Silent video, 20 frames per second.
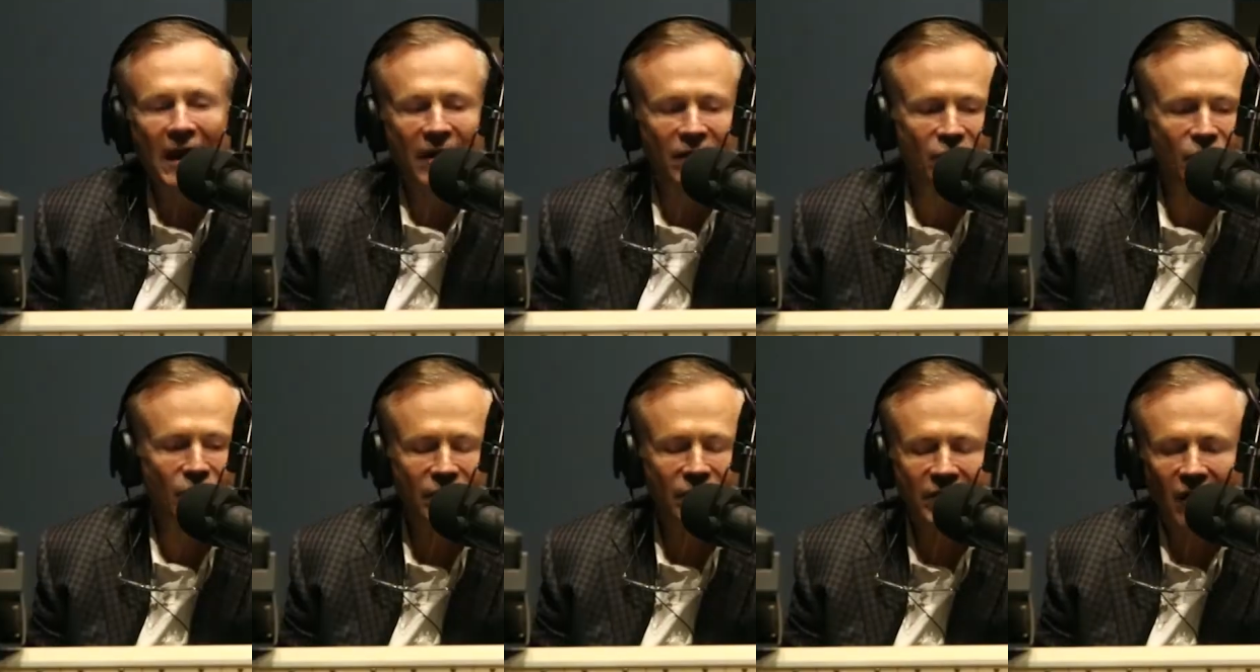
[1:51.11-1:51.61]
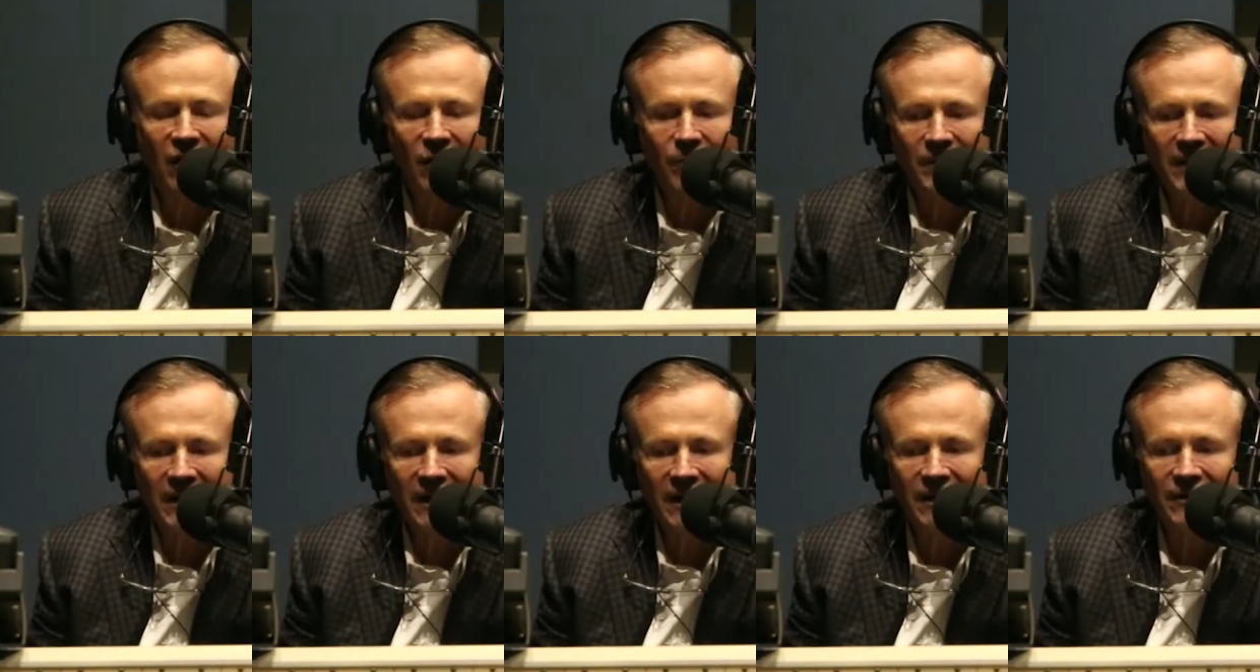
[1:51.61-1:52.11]

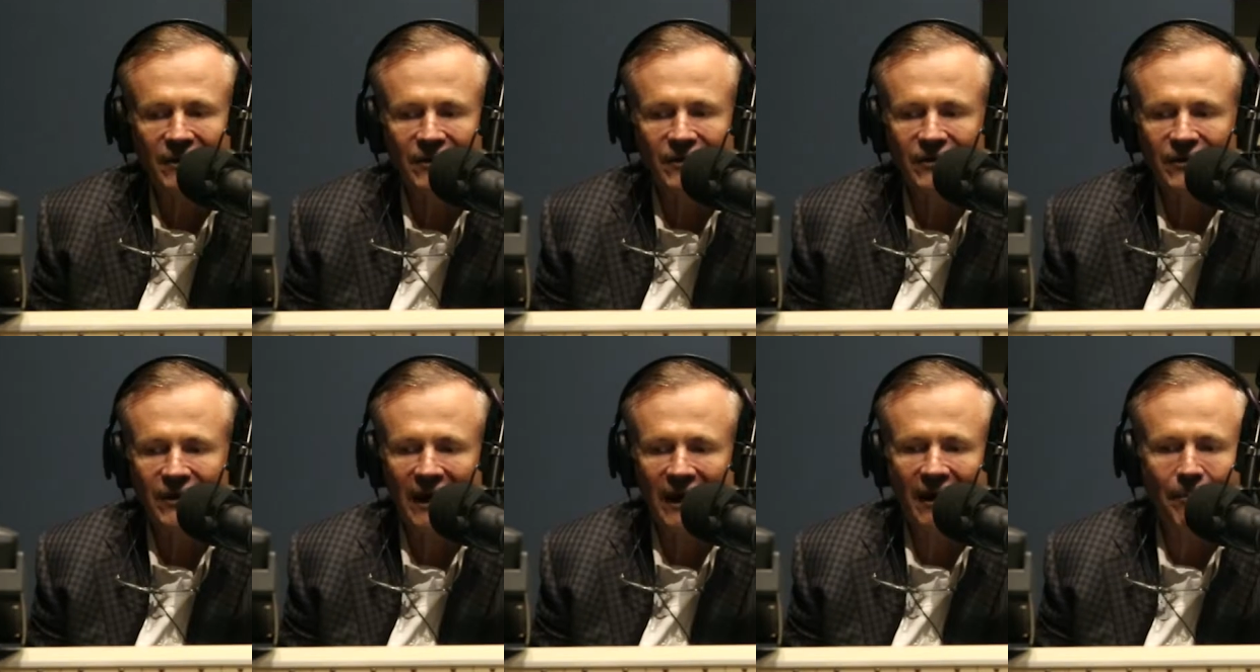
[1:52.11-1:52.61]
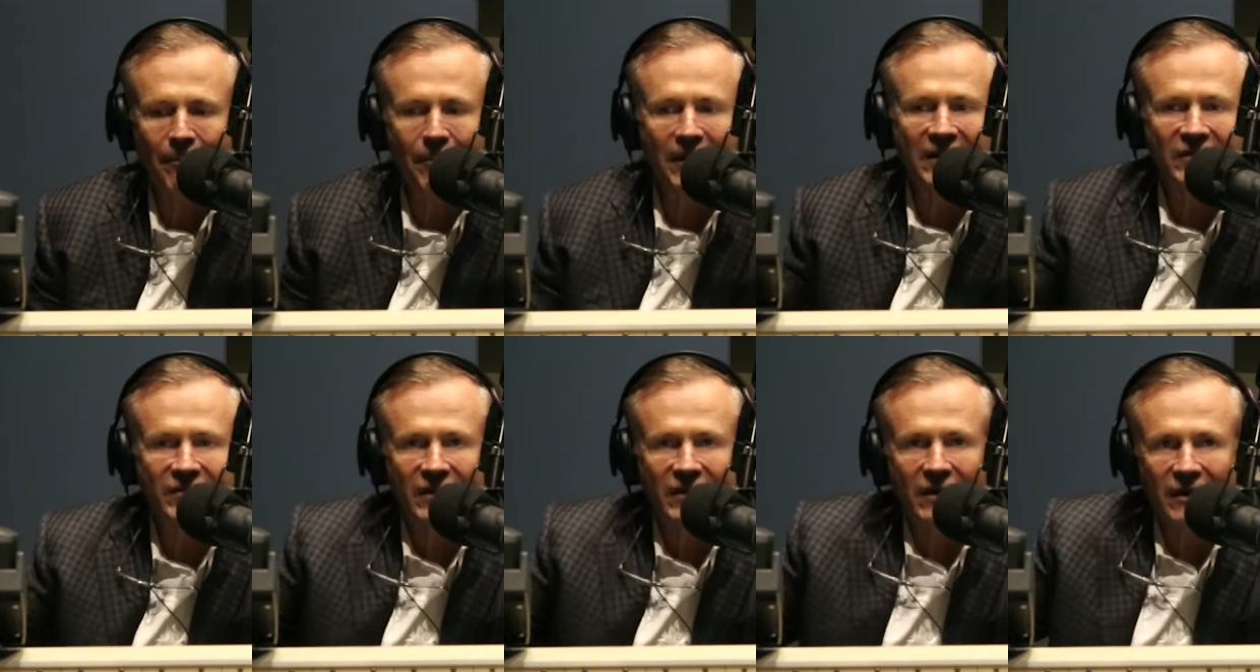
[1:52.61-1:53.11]
DualSculpting is
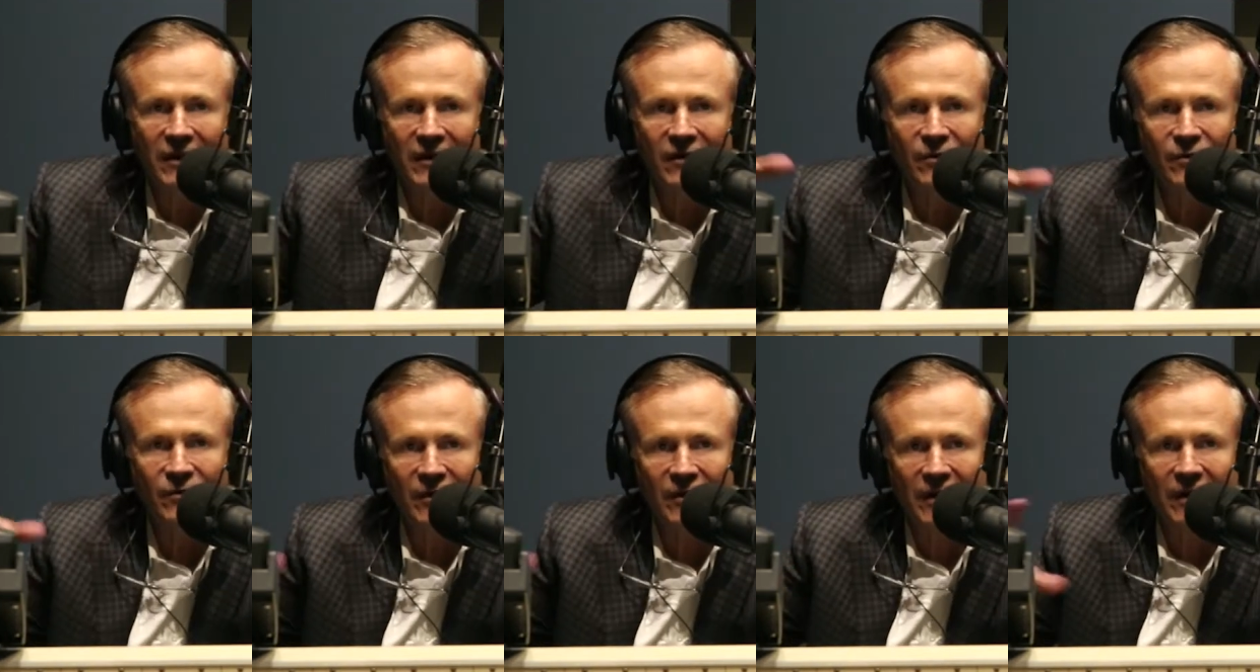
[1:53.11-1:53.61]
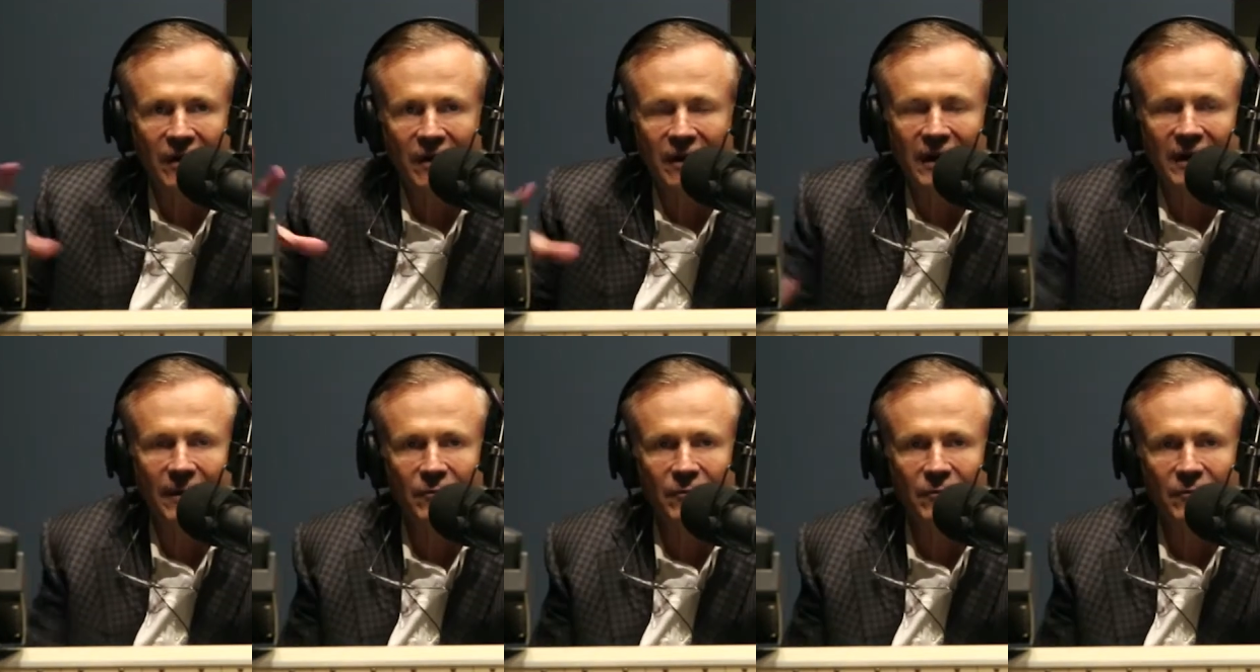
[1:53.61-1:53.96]
basically using